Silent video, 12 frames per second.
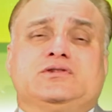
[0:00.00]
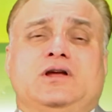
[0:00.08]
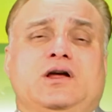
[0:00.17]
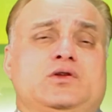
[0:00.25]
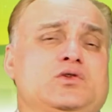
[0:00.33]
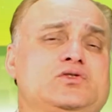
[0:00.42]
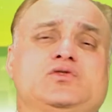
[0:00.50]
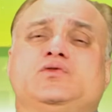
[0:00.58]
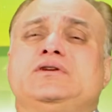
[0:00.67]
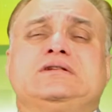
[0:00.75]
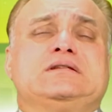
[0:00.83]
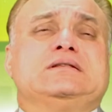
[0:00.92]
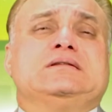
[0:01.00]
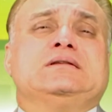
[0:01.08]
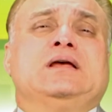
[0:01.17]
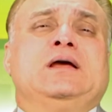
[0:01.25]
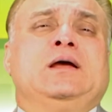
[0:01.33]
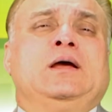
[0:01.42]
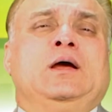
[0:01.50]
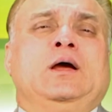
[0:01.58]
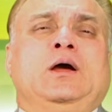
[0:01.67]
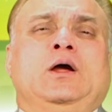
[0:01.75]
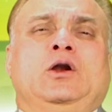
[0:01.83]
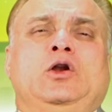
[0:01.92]
scenario situations.
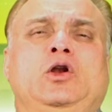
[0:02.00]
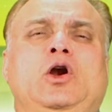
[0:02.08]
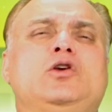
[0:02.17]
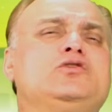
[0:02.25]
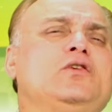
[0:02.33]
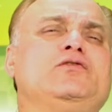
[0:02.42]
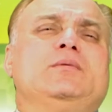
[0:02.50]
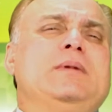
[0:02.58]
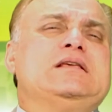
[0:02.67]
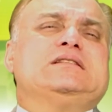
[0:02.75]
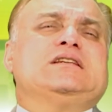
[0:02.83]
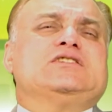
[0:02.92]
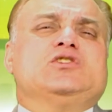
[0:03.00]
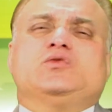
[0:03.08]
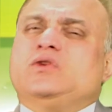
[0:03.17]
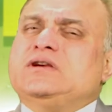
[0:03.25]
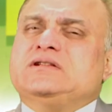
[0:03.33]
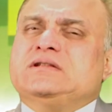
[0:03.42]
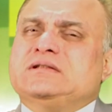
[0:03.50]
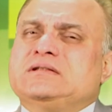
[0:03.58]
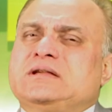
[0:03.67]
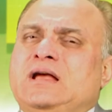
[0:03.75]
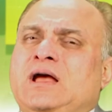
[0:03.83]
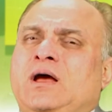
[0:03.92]
Lots of domestic
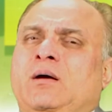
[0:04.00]
situations,